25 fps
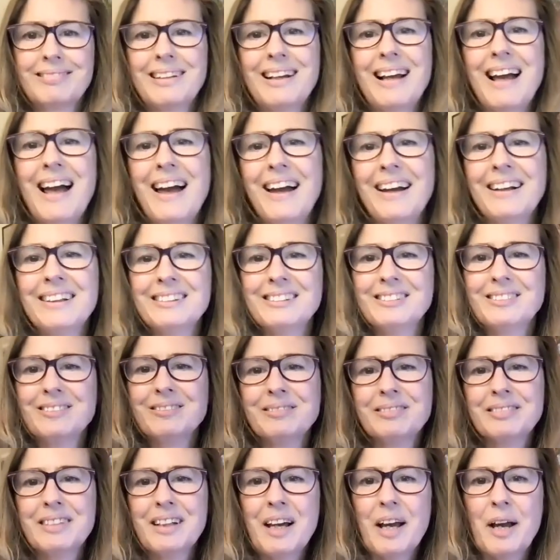Hi,
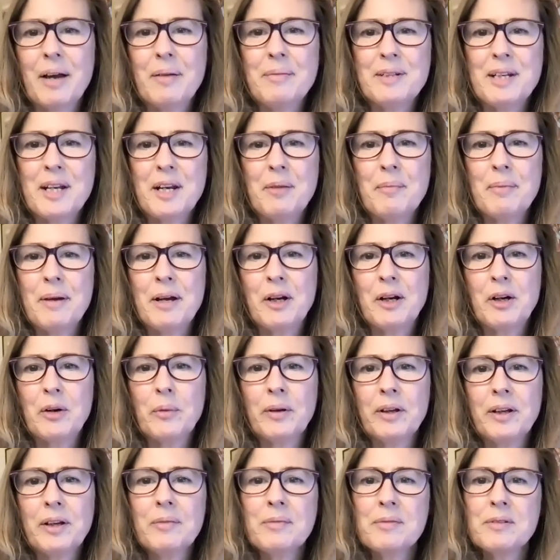I'm Dana Baker
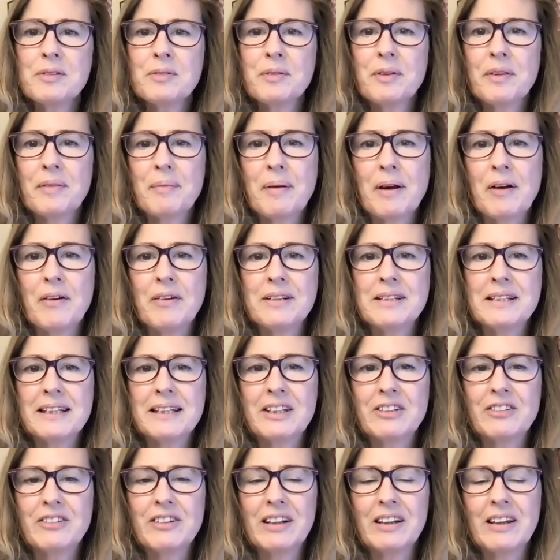Williams with Parenting
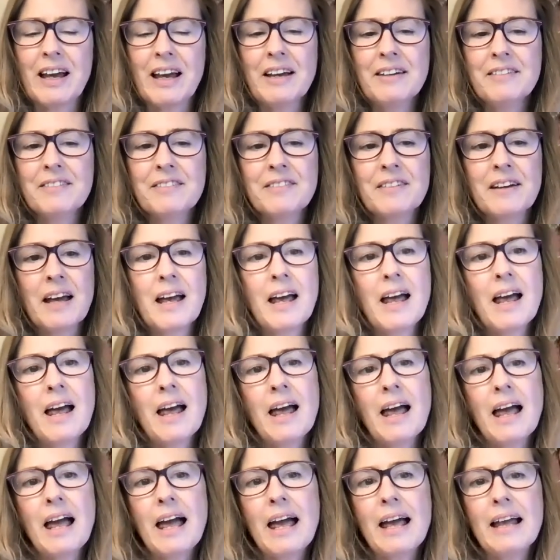in Real Life.
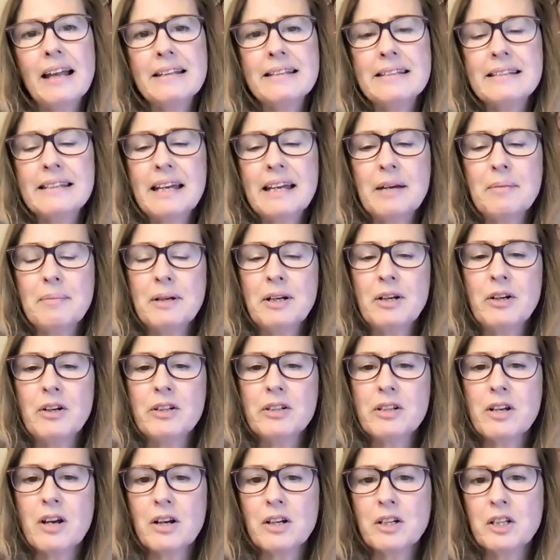And today I'm here to
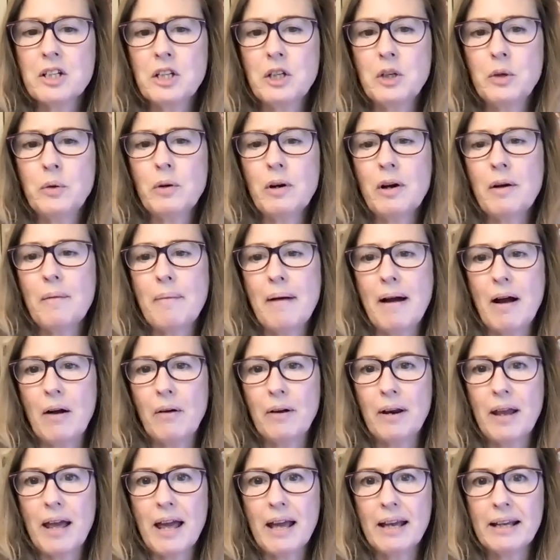talk to you
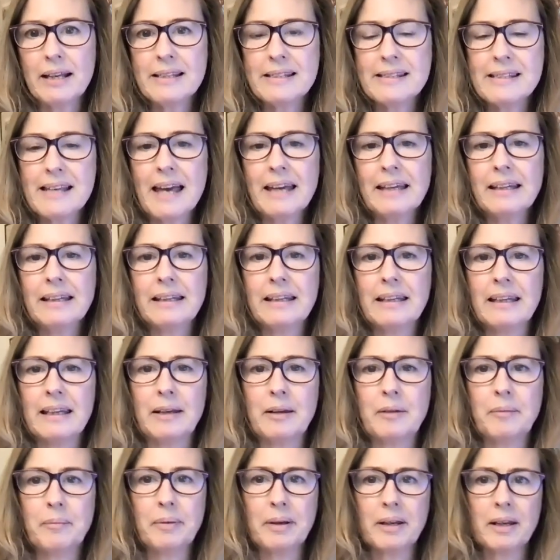about
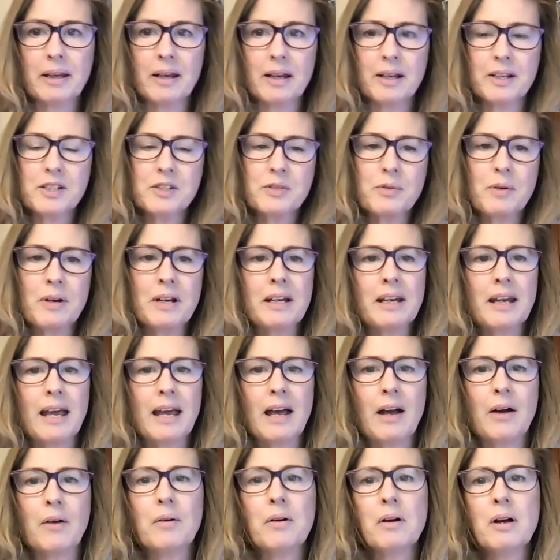anxiety because right
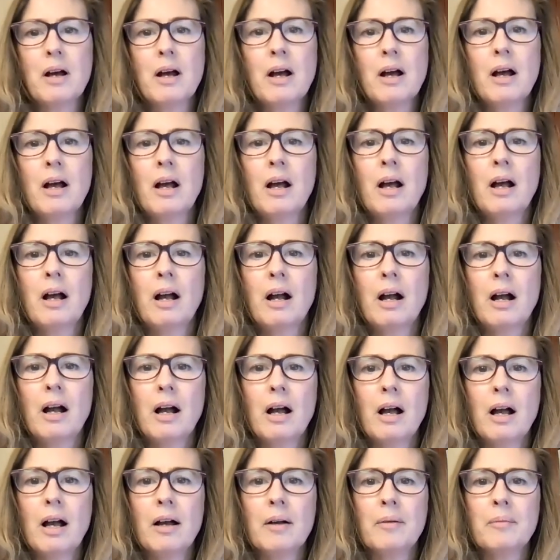now,
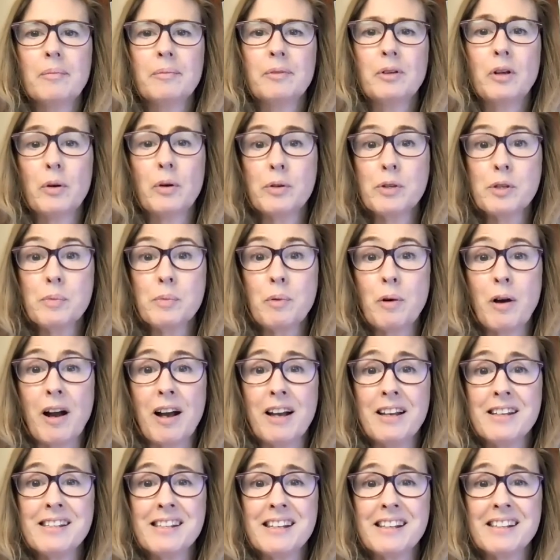no
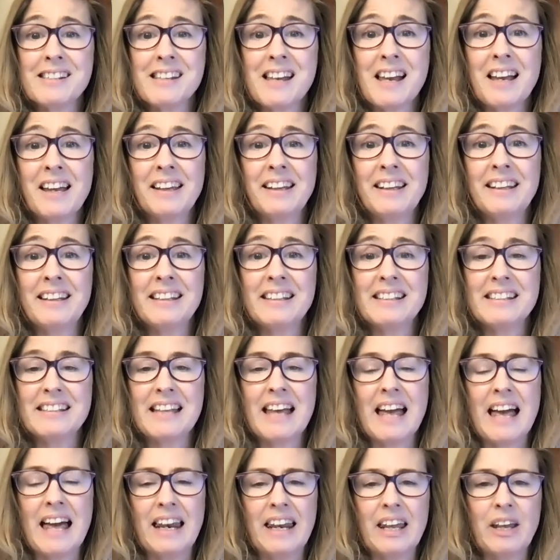surprise, anxiety is
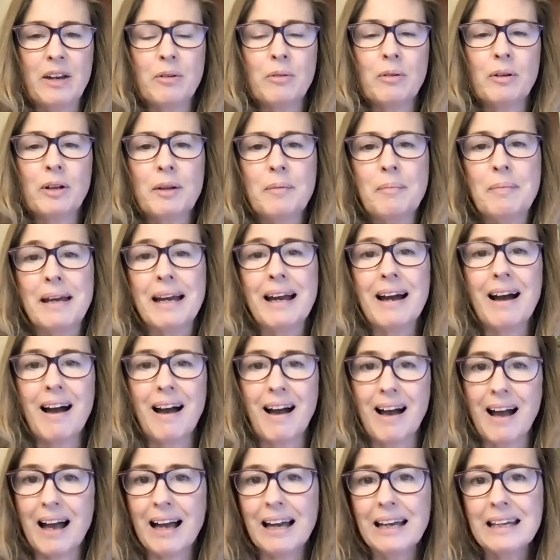at a really big
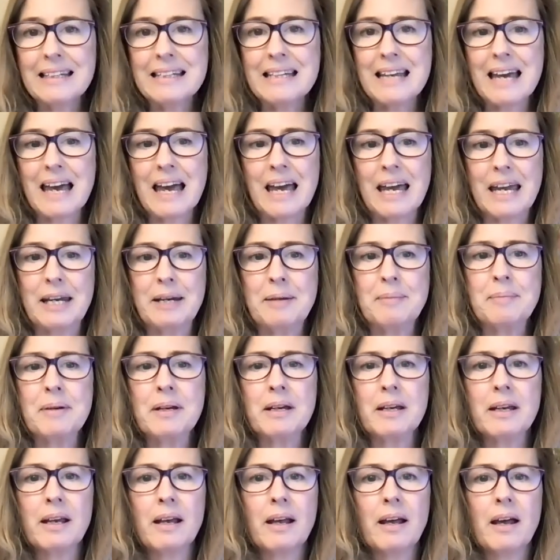high time.
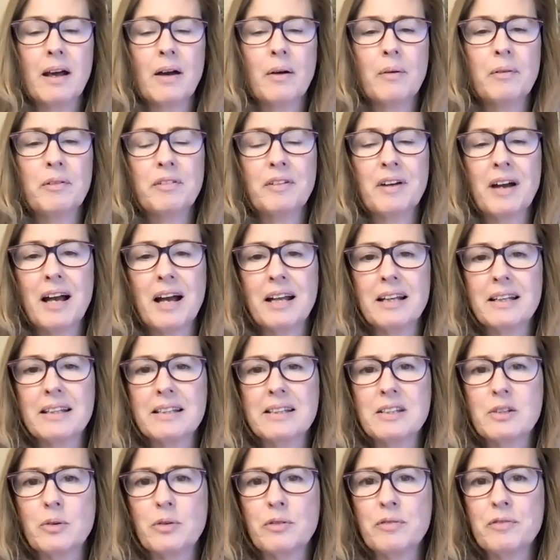We've got
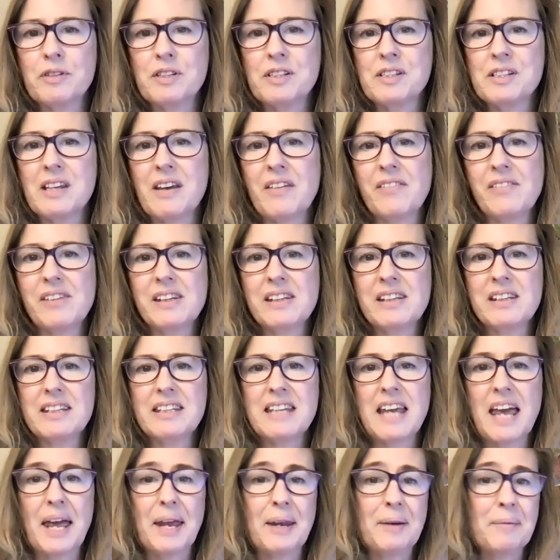sort of 7 to
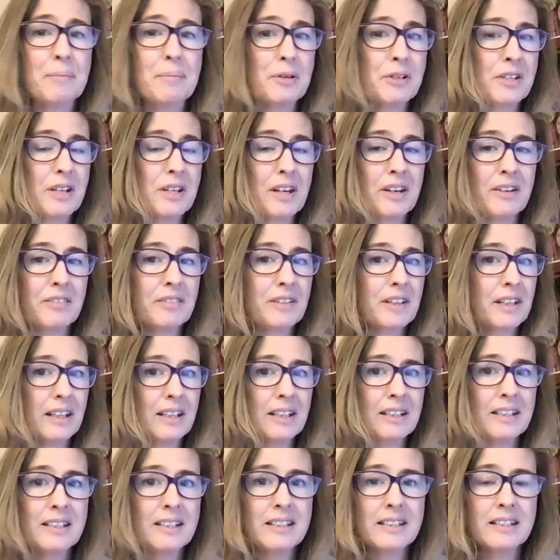10% of
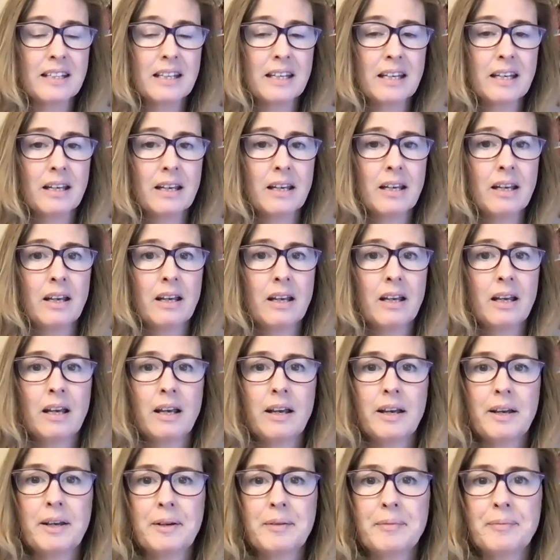kids
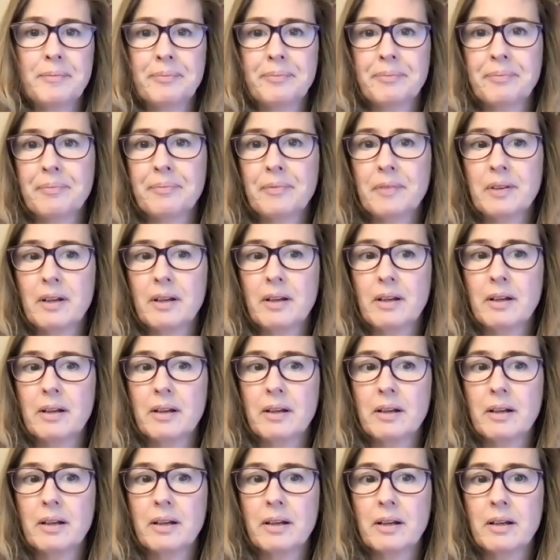um,
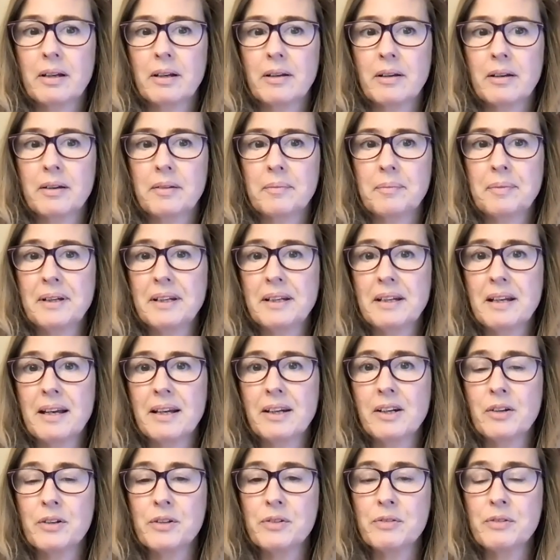being
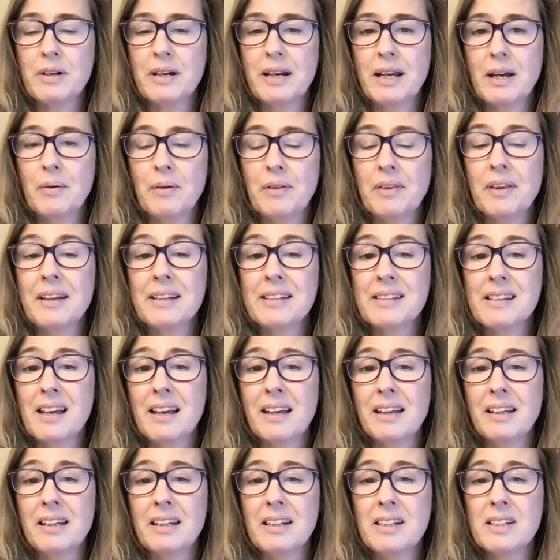diagnosed right now with
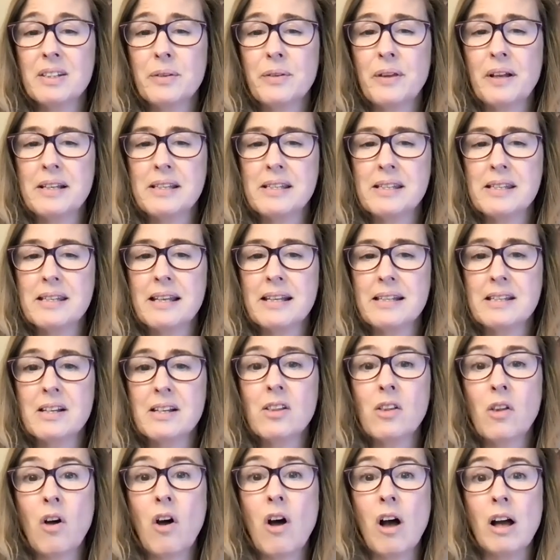anxiety. So that's a
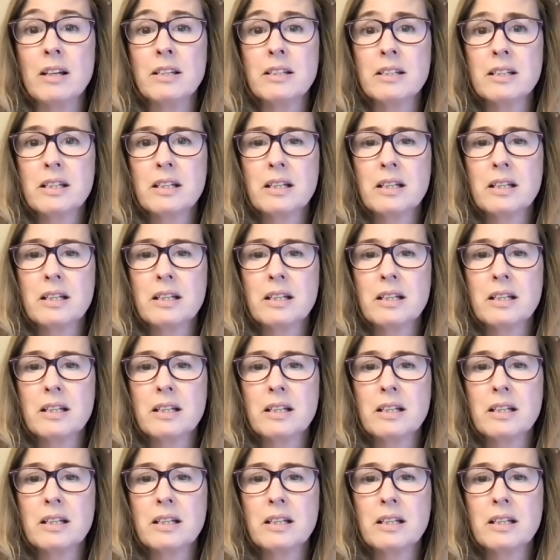lot.